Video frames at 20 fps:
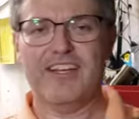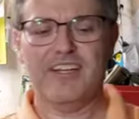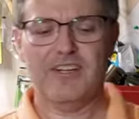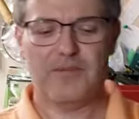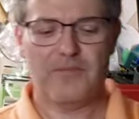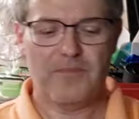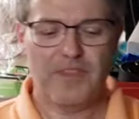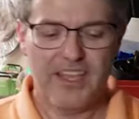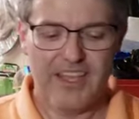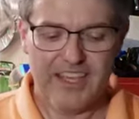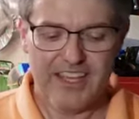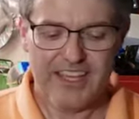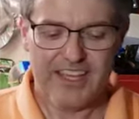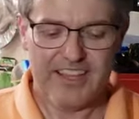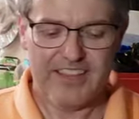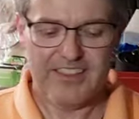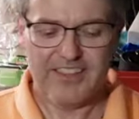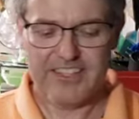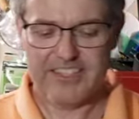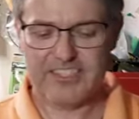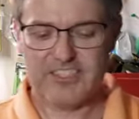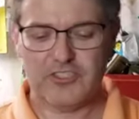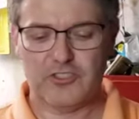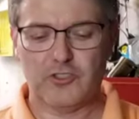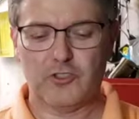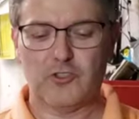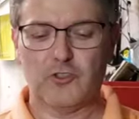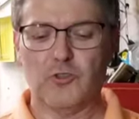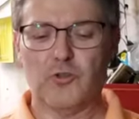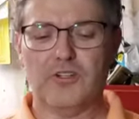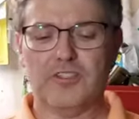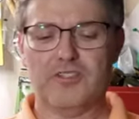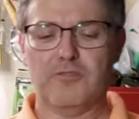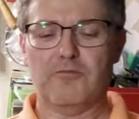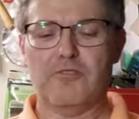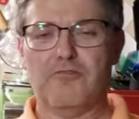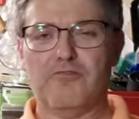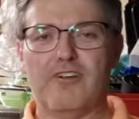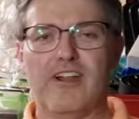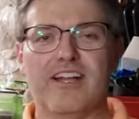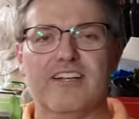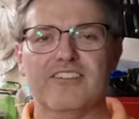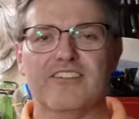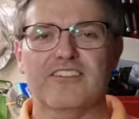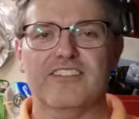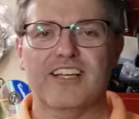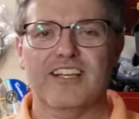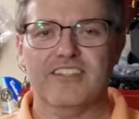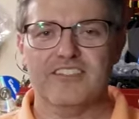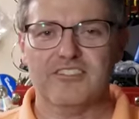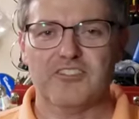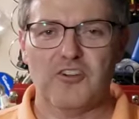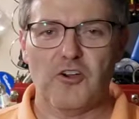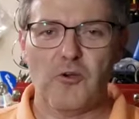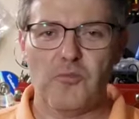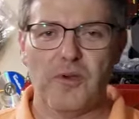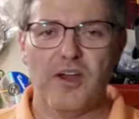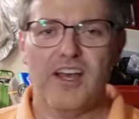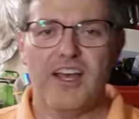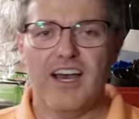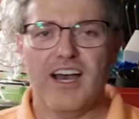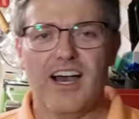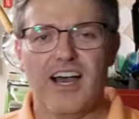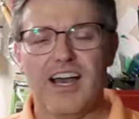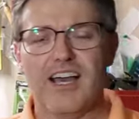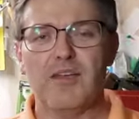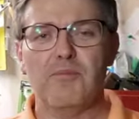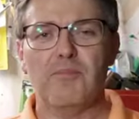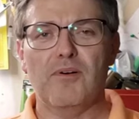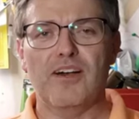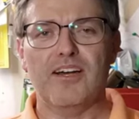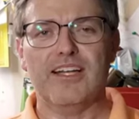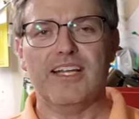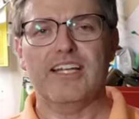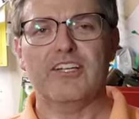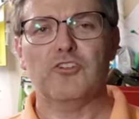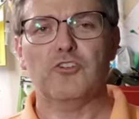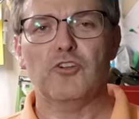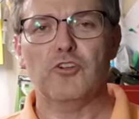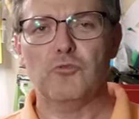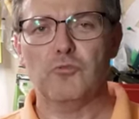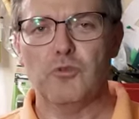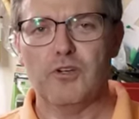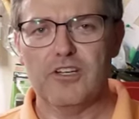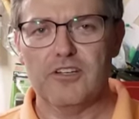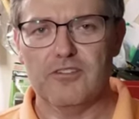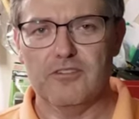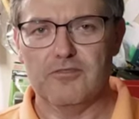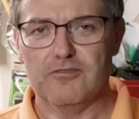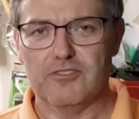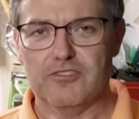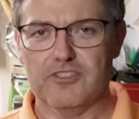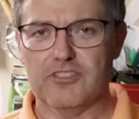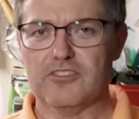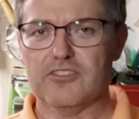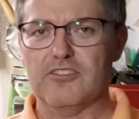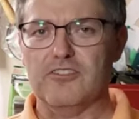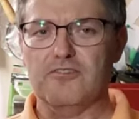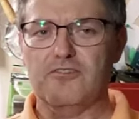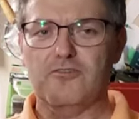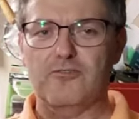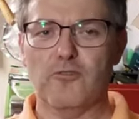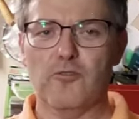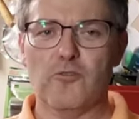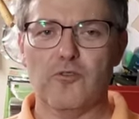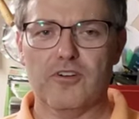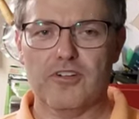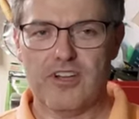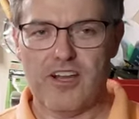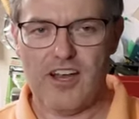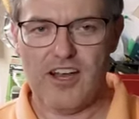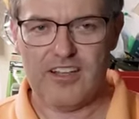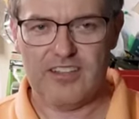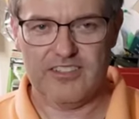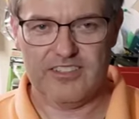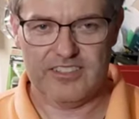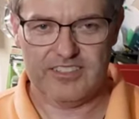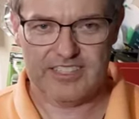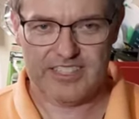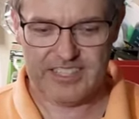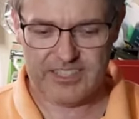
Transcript: here. This short refractor telescope I bought at Goodwill for just $4.